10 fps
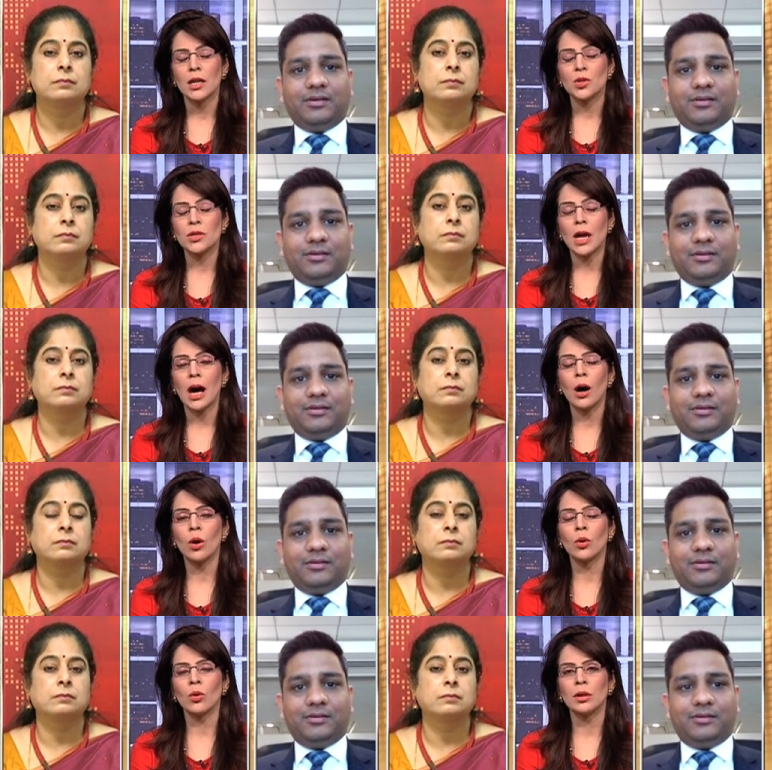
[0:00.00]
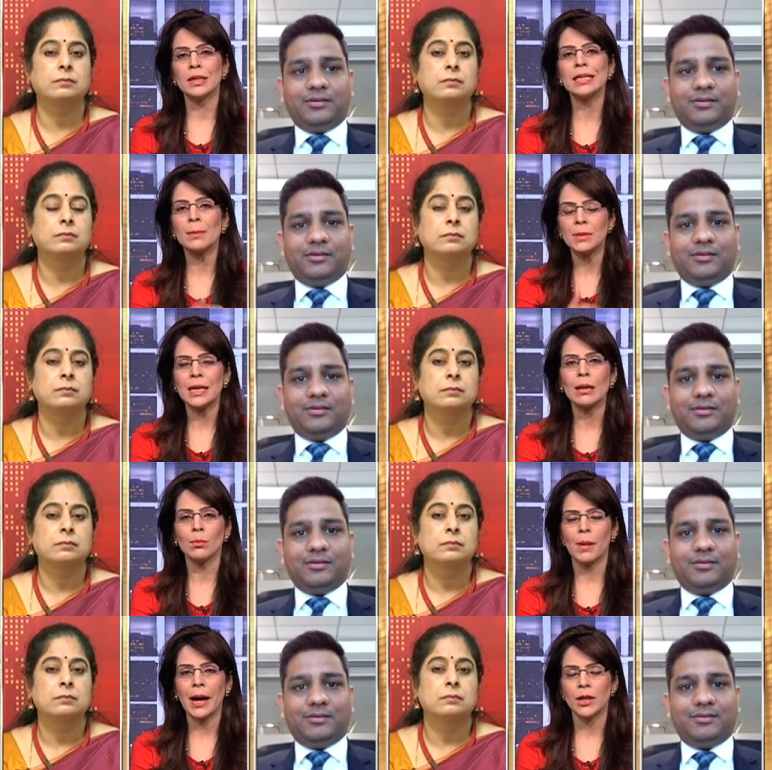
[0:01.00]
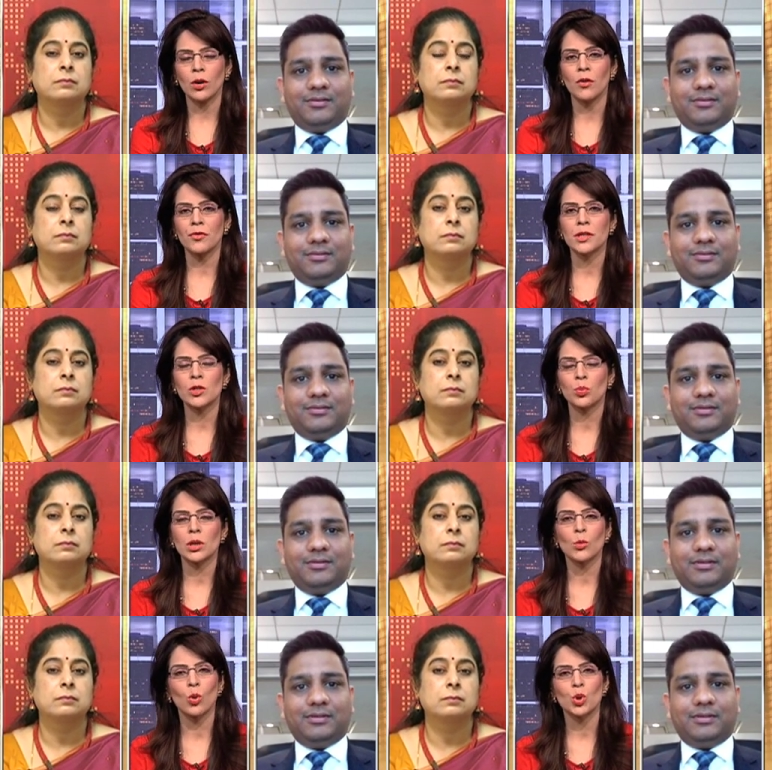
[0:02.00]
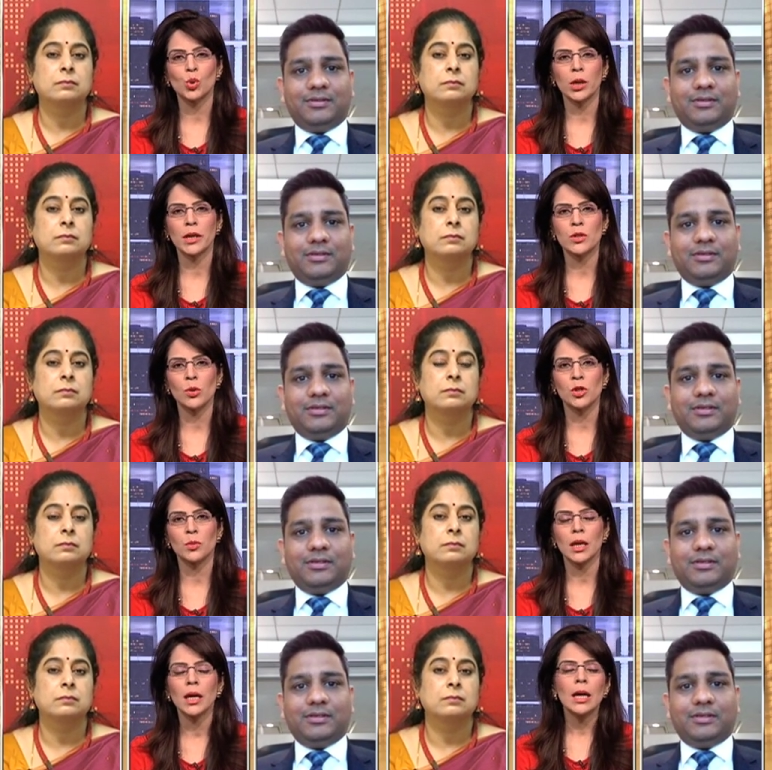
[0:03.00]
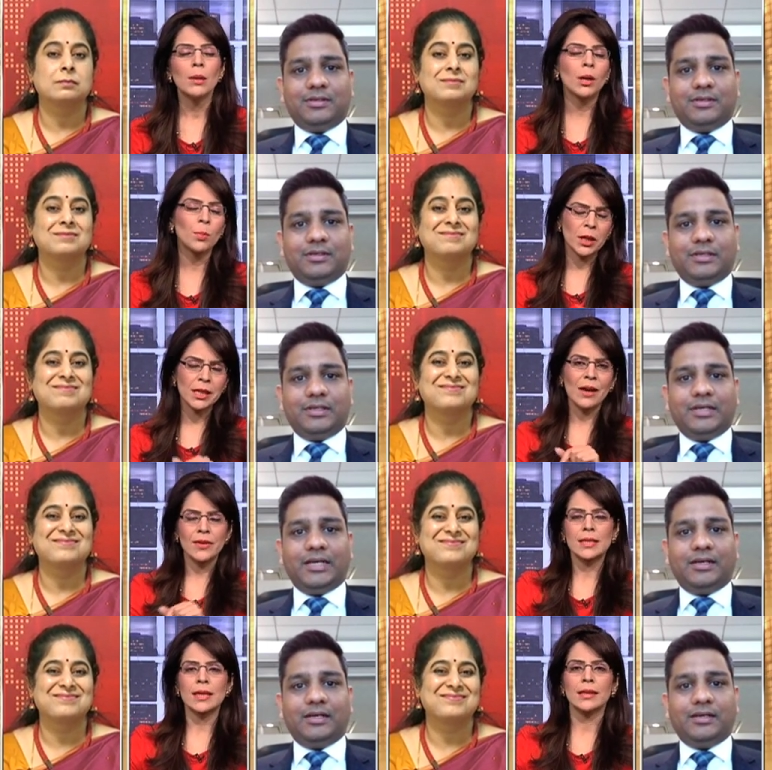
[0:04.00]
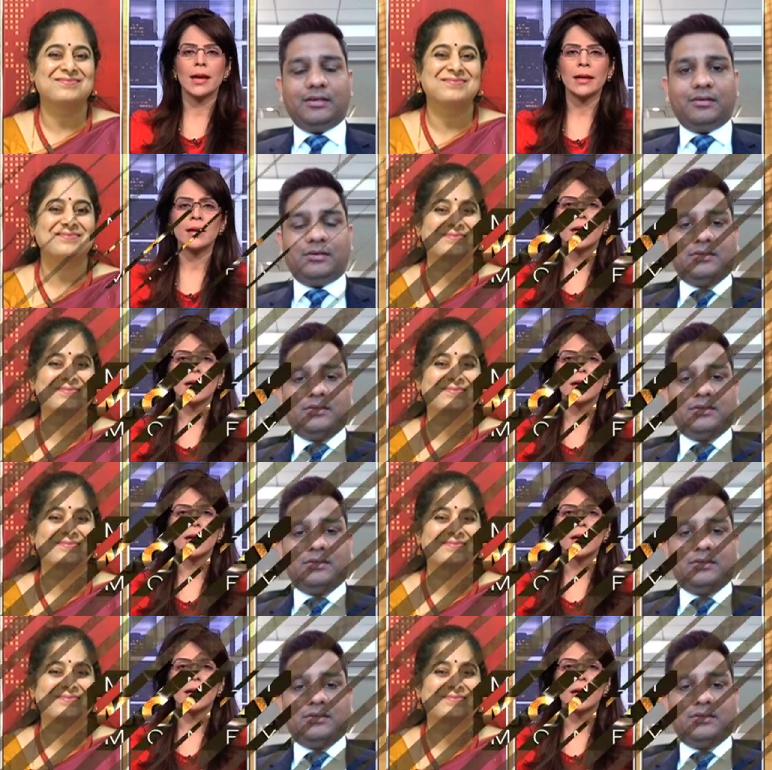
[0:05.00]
Speaker 1: just how deep the impact of this Supreme Court ruling is going to be. But Puneet, having said that,